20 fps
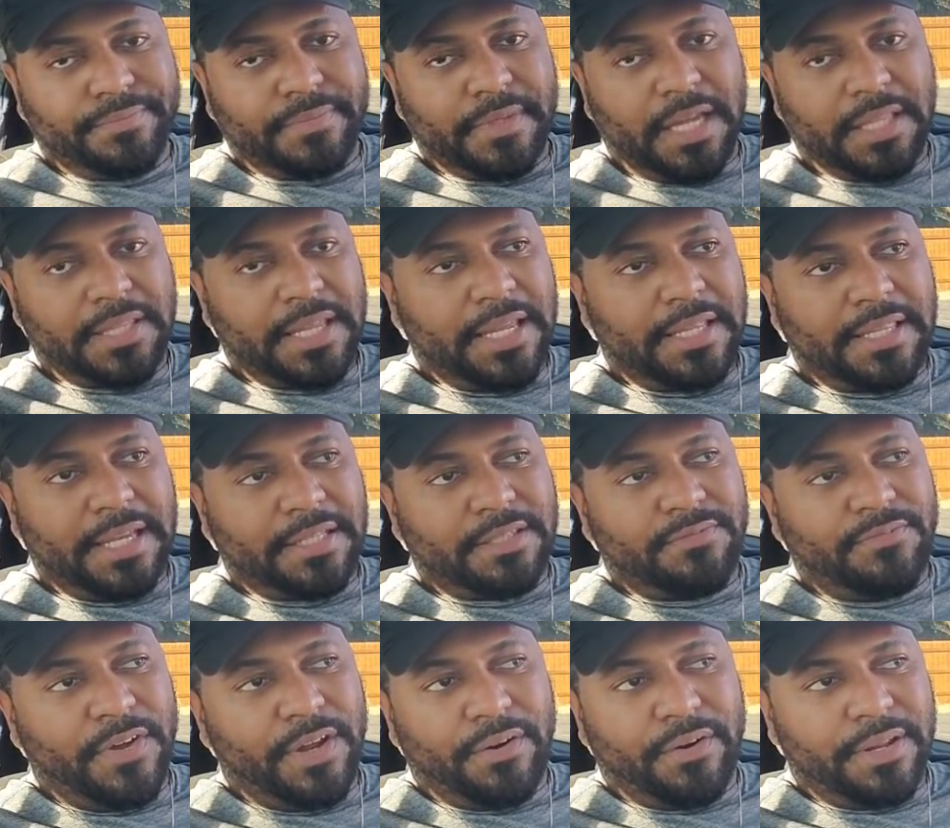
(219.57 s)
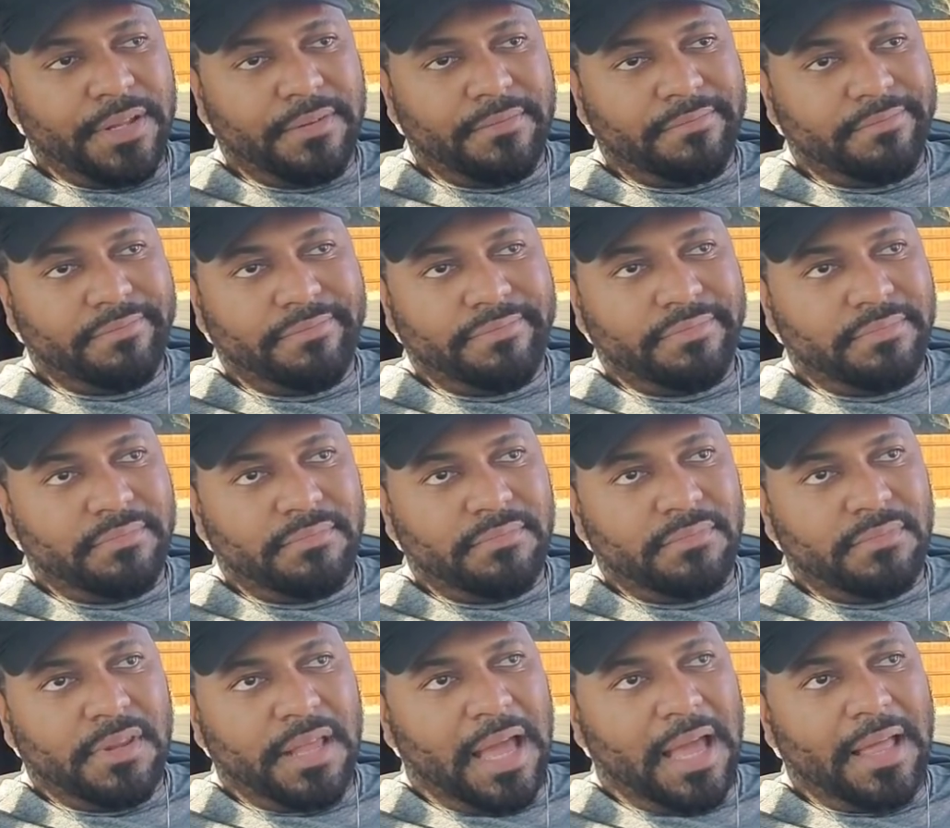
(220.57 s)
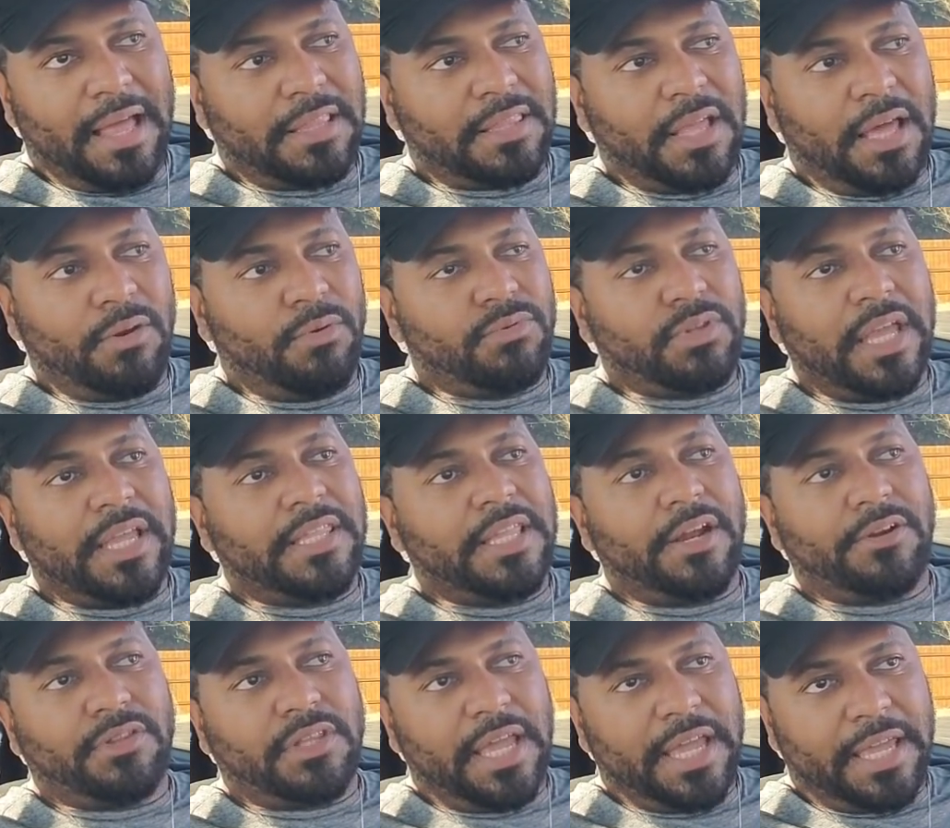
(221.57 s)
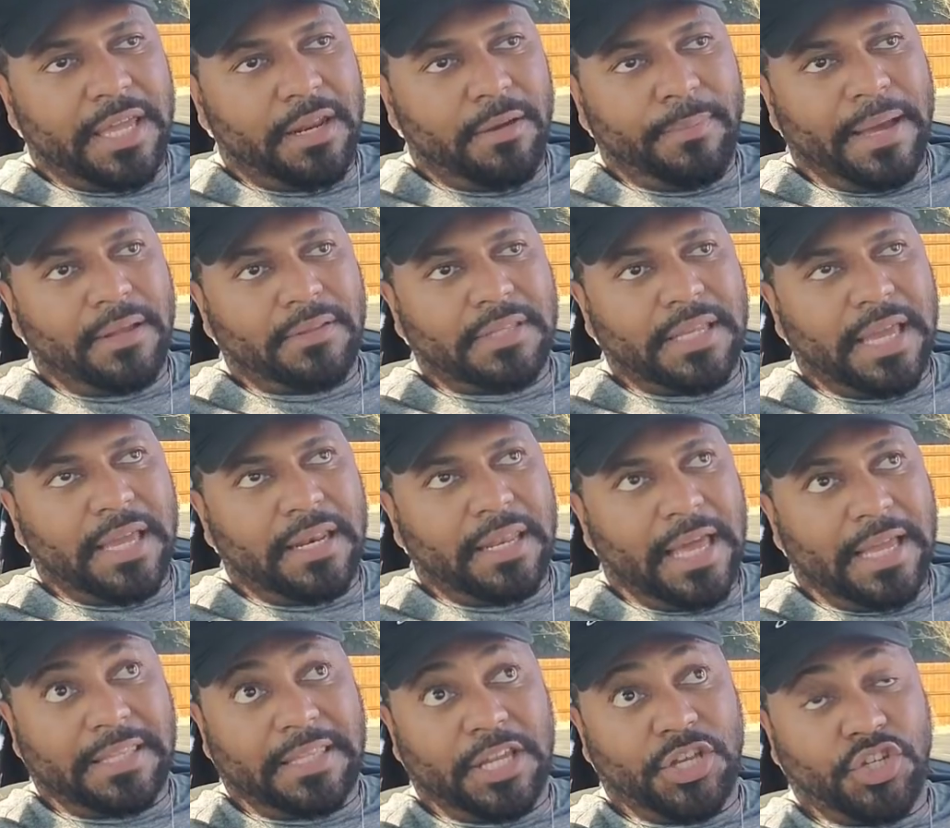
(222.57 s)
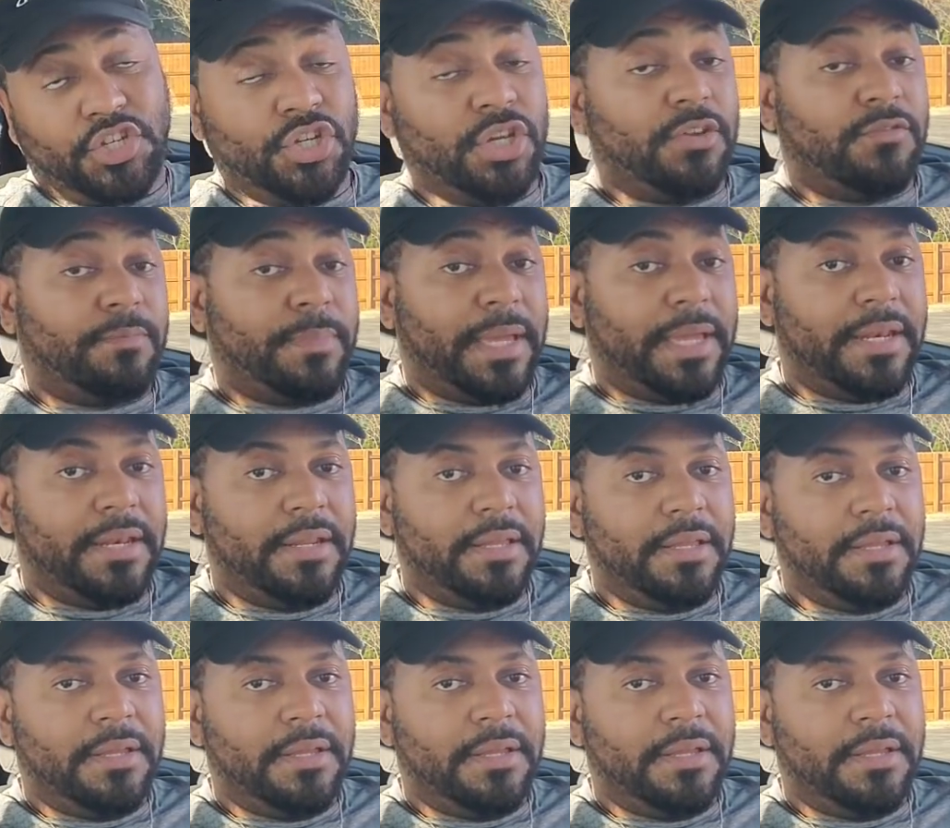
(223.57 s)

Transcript: I think that's very, I don't think they're thinking about that like they should have been.